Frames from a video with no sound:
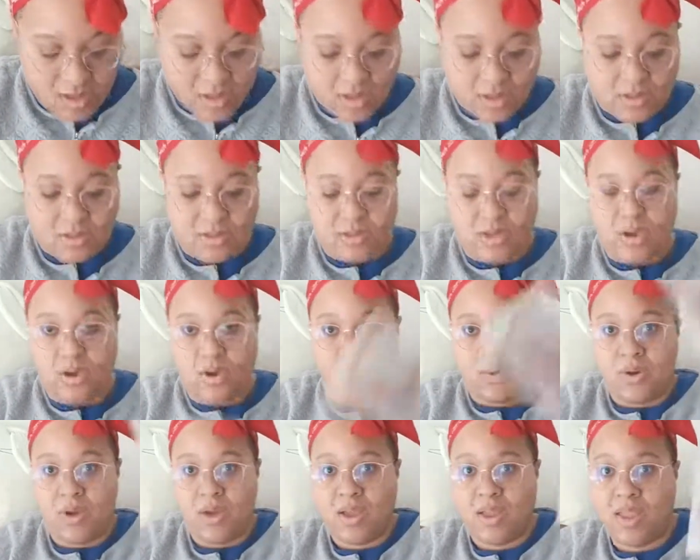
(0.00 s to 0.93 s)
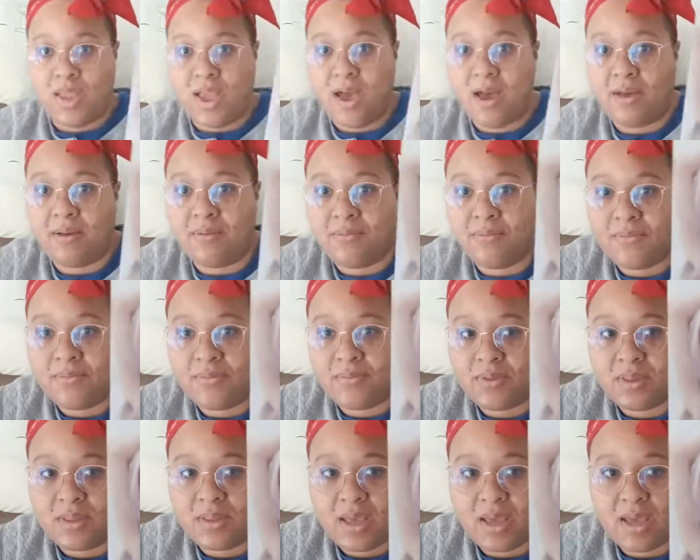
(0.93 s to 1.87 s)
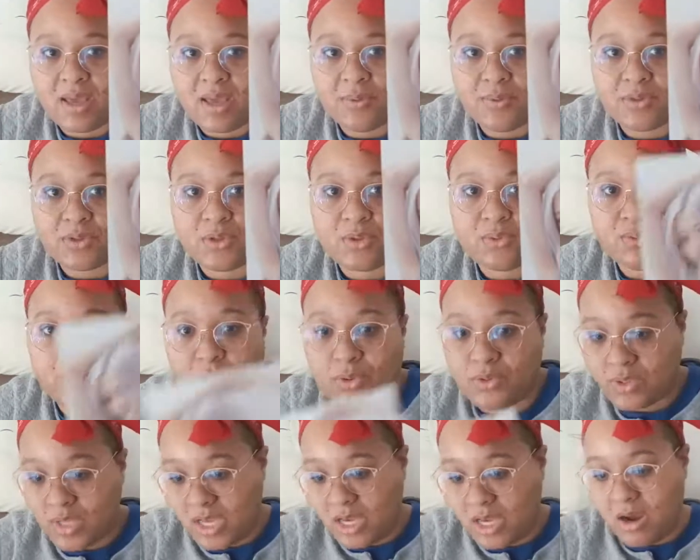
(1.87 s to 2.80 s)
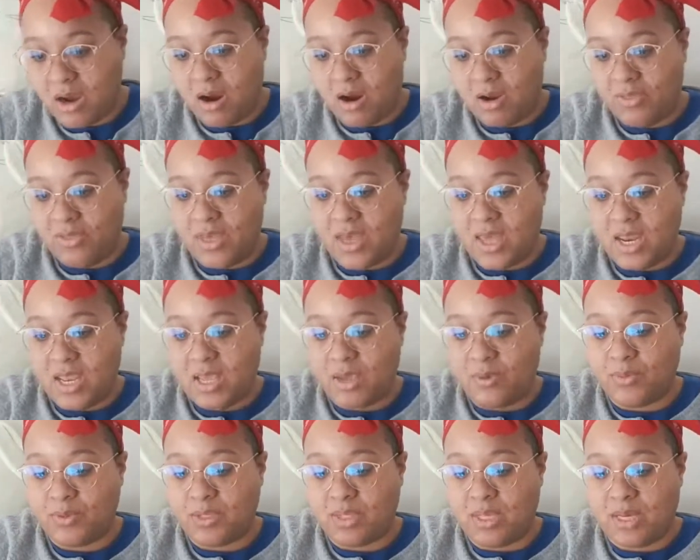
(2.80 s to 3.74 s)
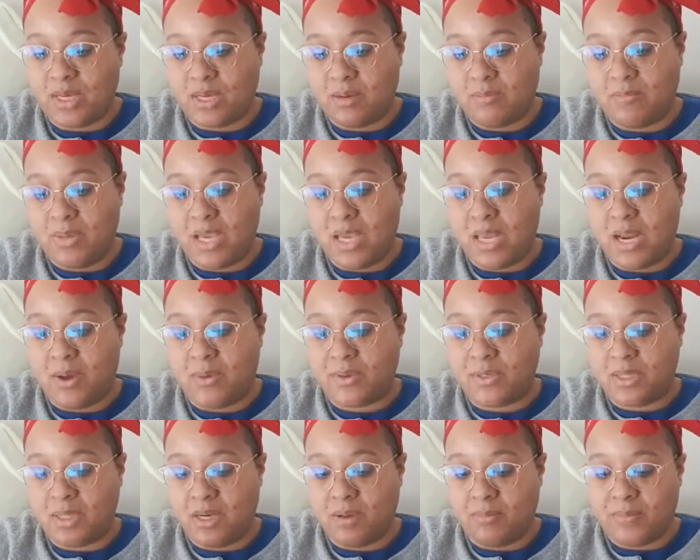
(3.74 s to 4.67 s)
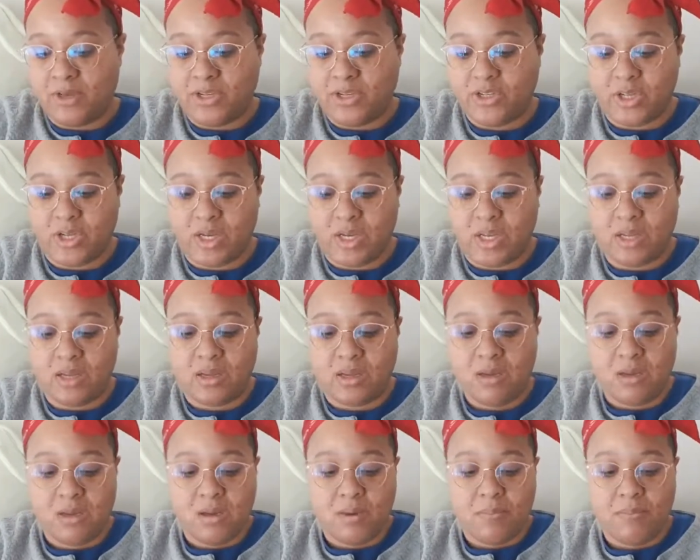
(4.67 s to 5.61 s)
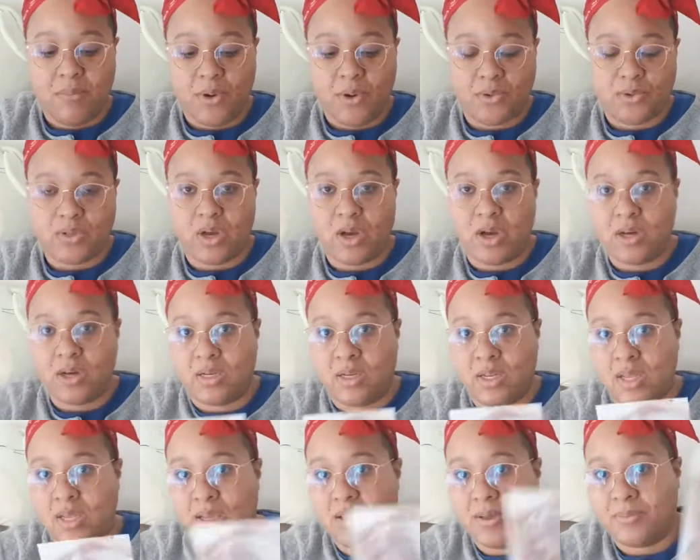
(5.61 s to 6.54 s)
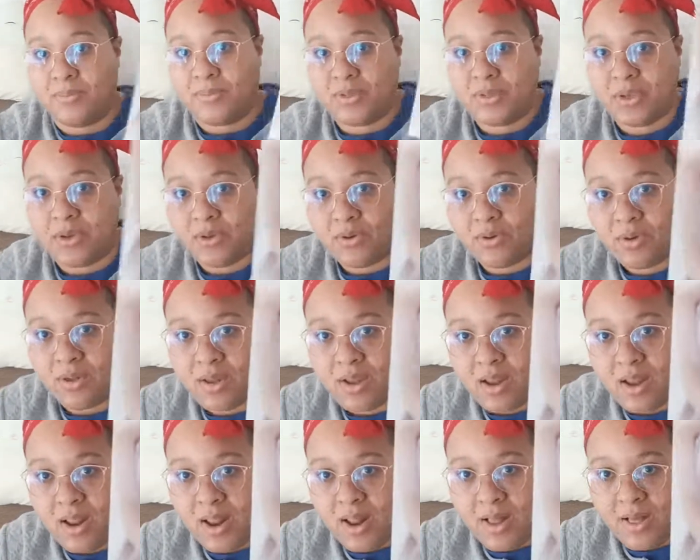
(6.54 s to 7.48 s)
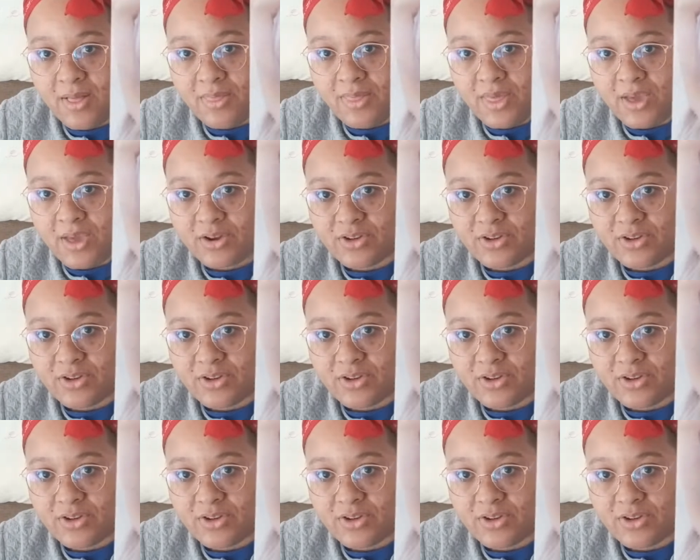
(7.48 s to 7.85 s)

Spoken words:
So, yeah. It was the Rosé card that he was sending me, and I was sending my Jenny postcard to him. So there